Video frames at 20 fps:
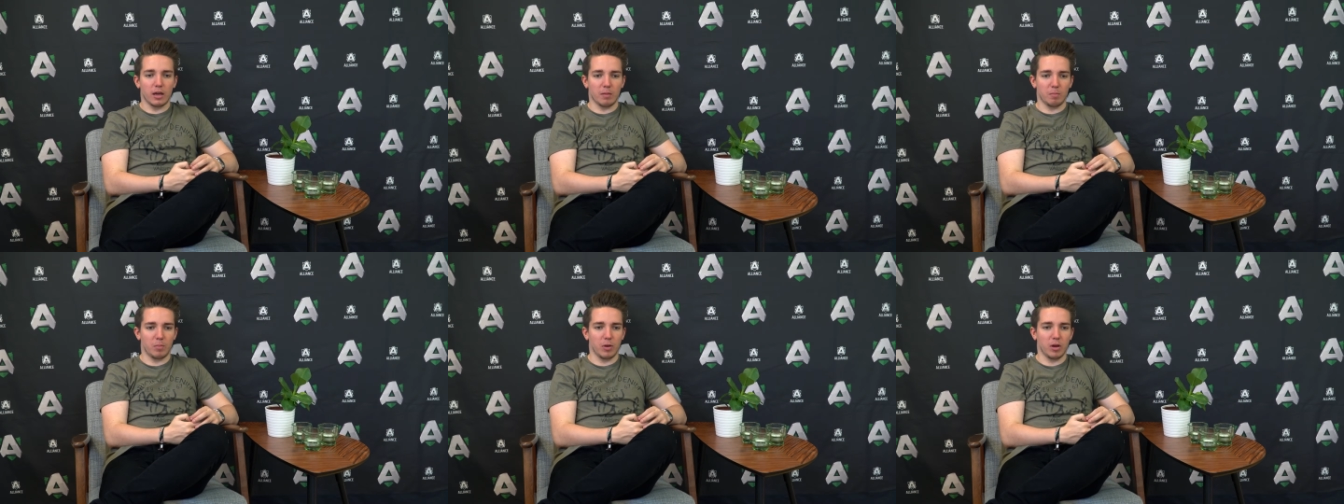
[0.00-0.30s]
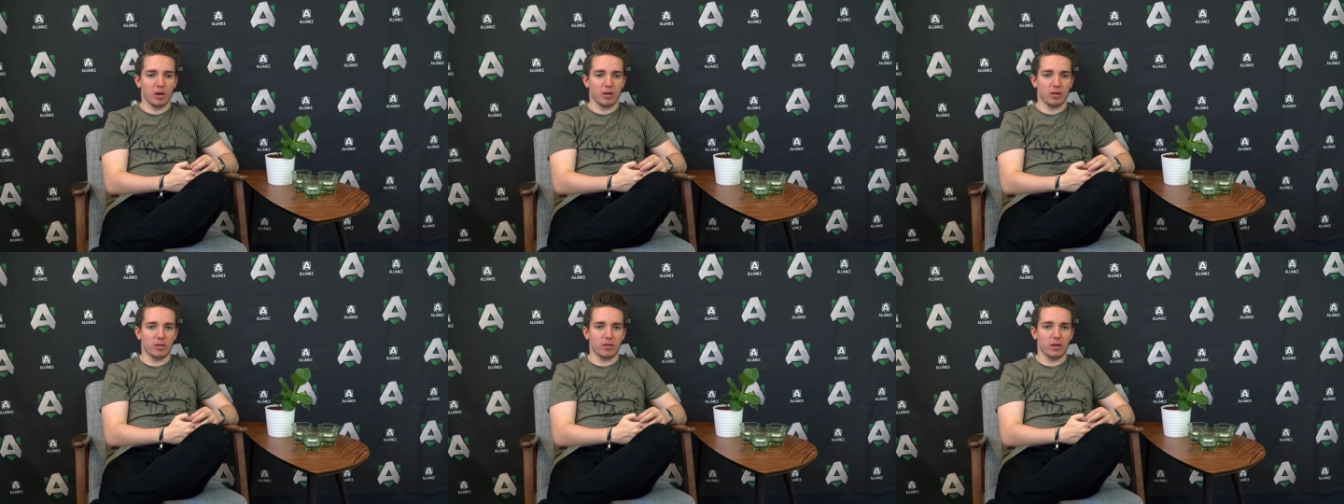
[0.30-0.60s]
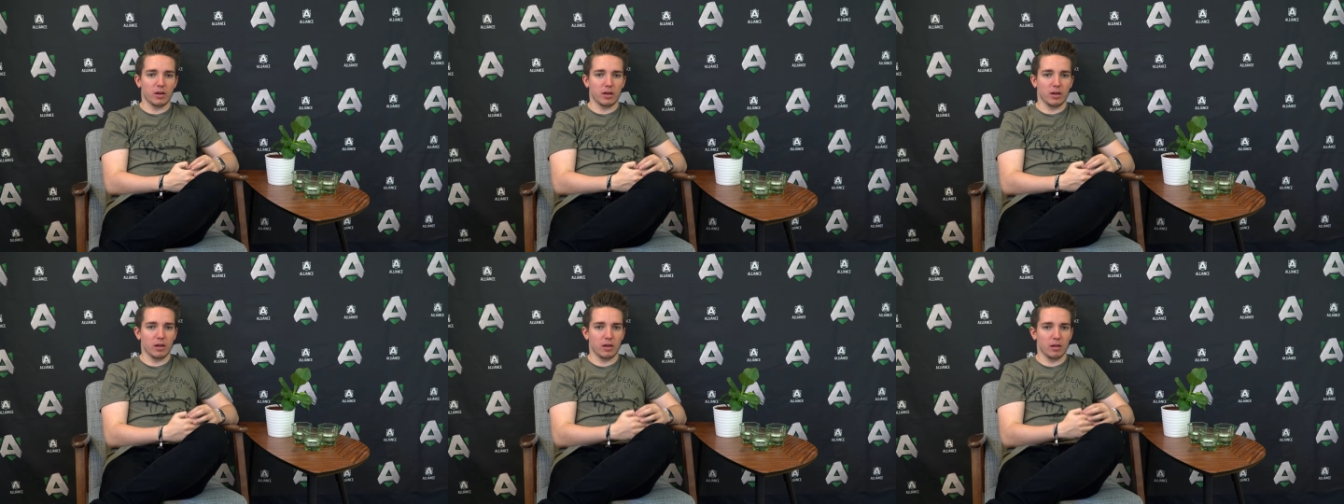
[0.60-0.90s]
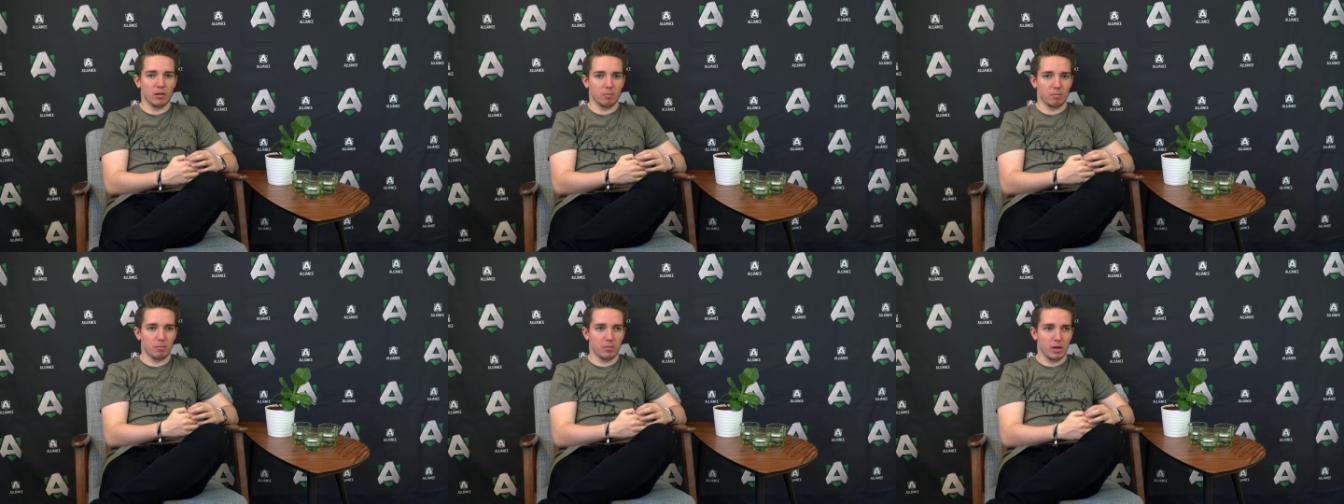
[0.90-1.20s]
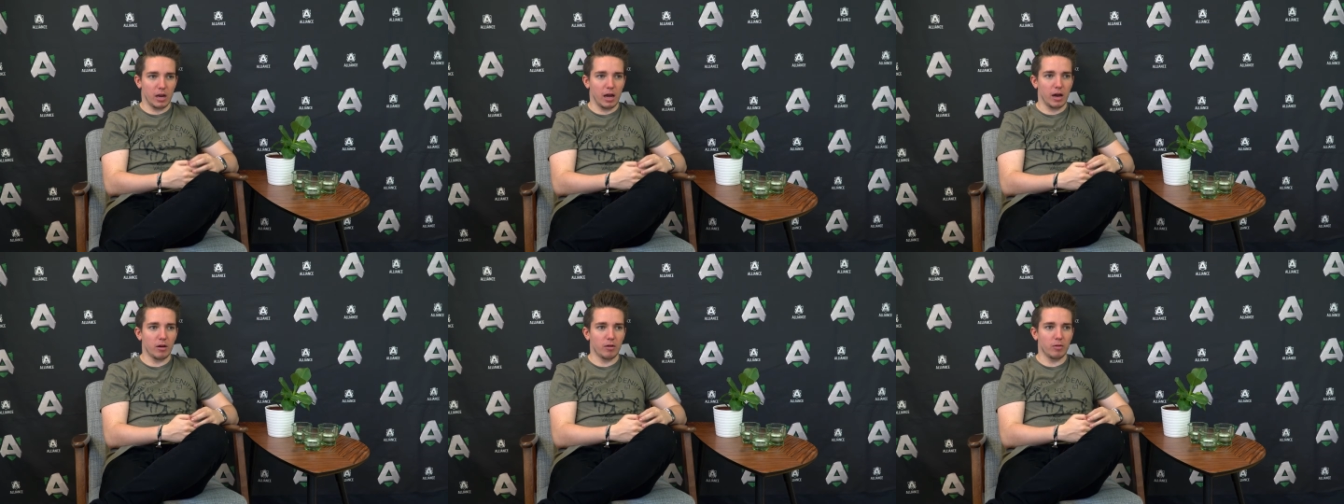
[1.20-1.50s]
But uh,
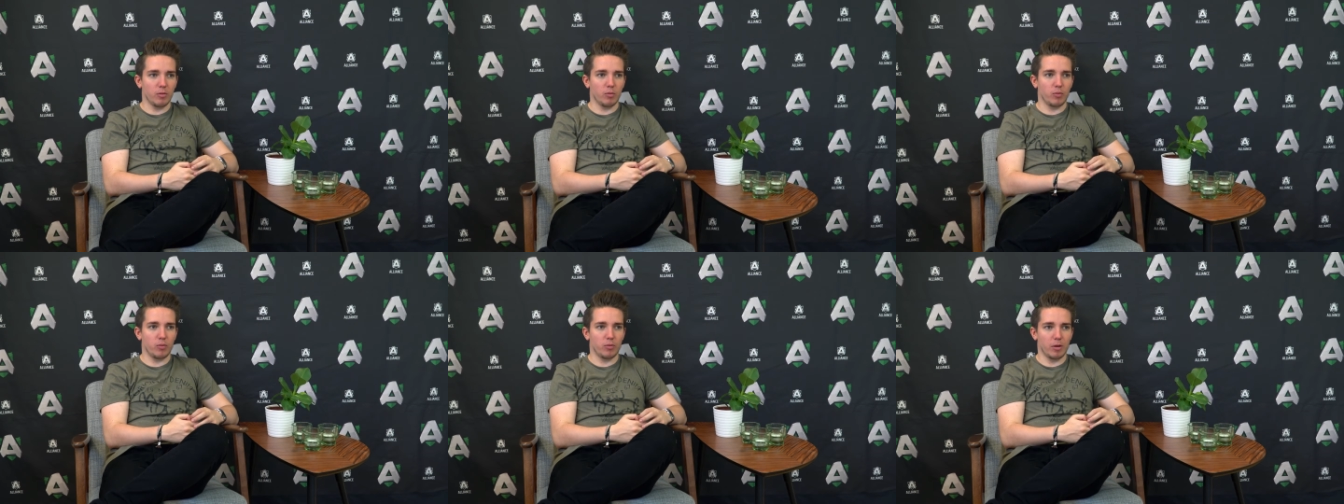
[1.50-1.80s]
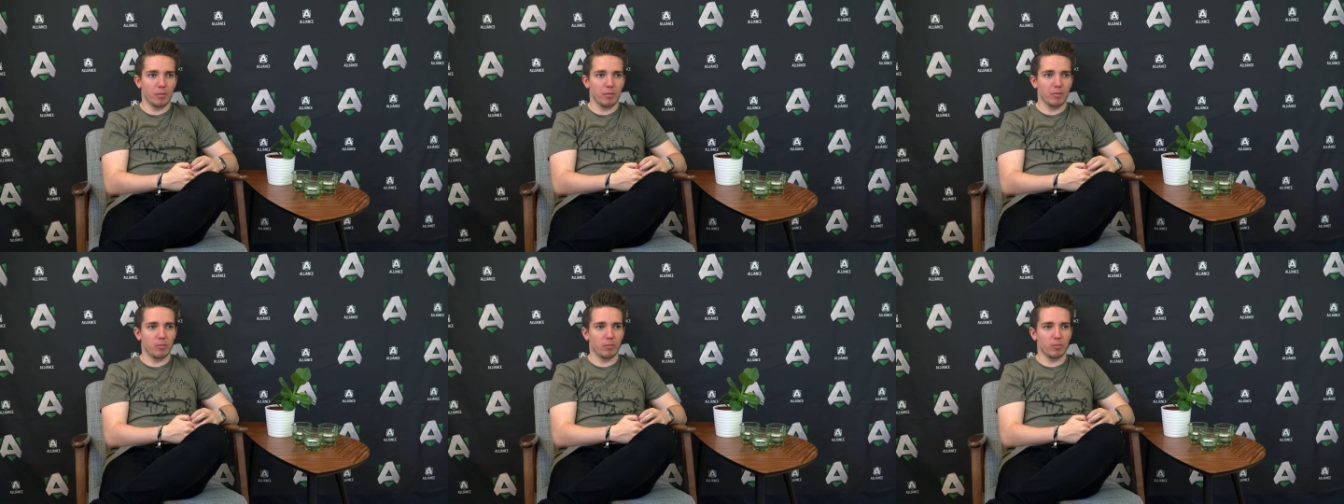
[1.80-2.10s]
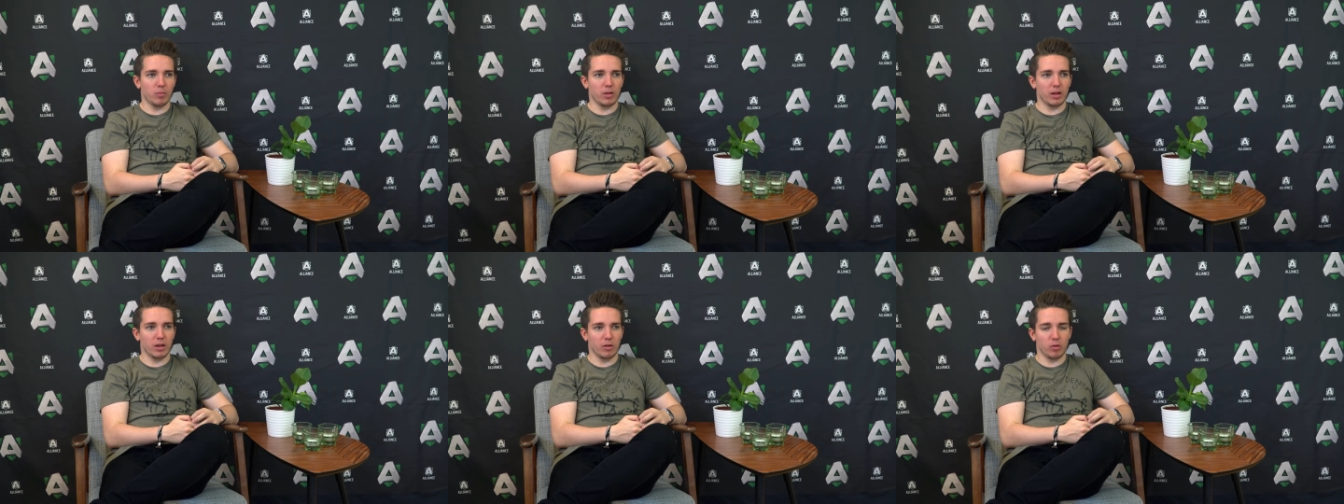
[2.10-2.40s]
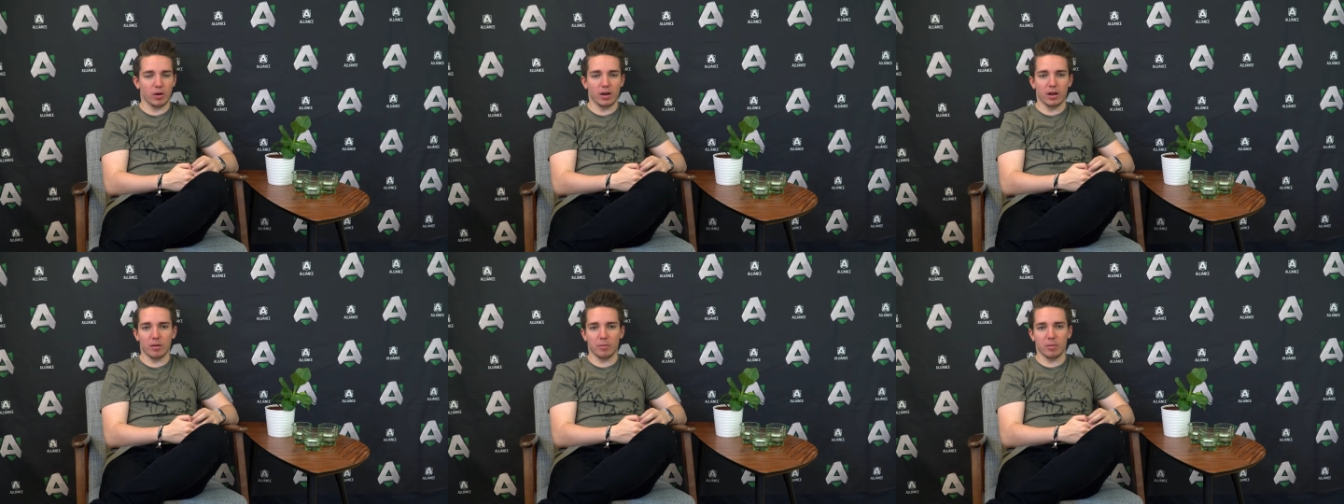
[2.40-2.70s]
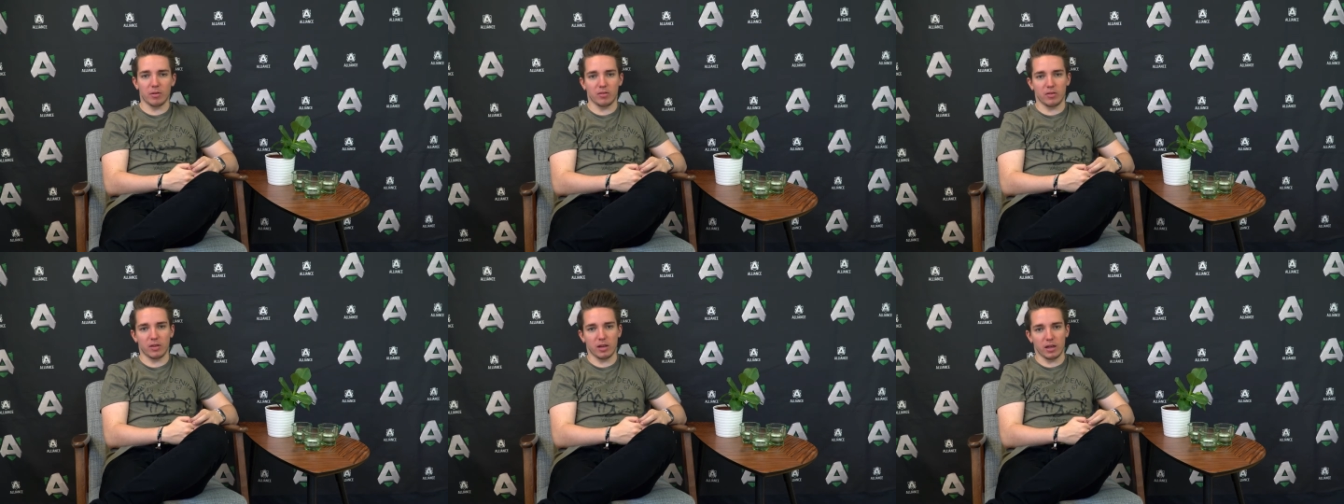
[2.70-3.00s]
now, from the trend I've
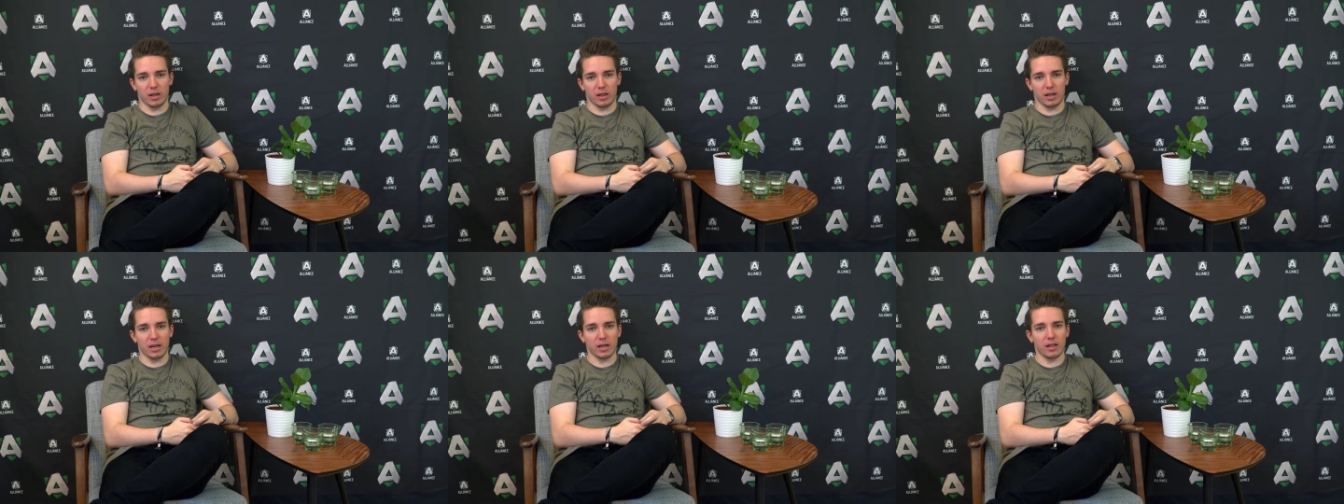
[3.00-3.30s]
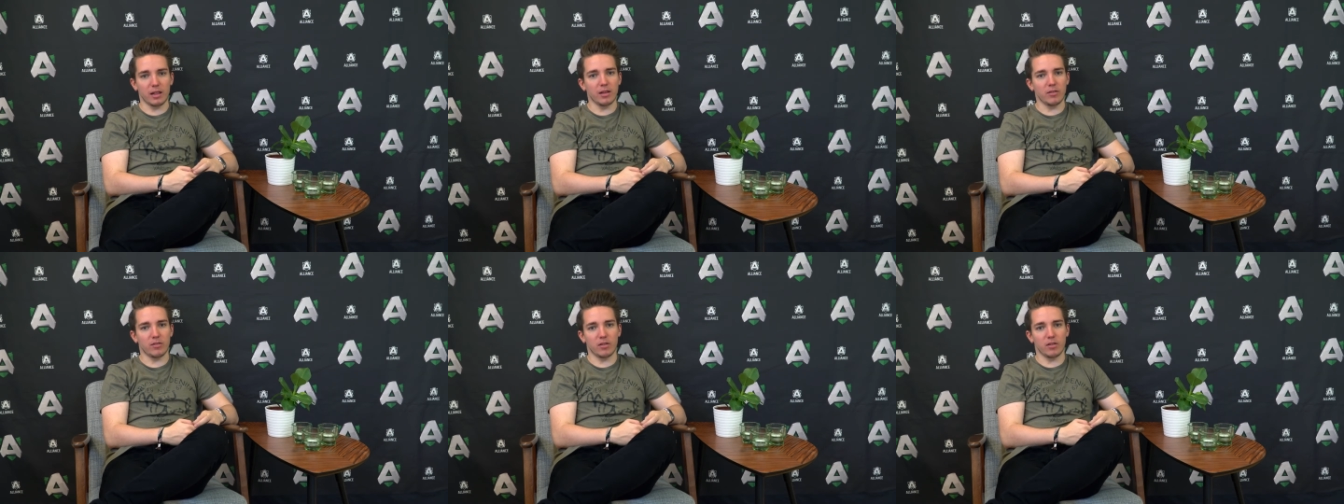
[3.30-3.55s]
been seeing lately,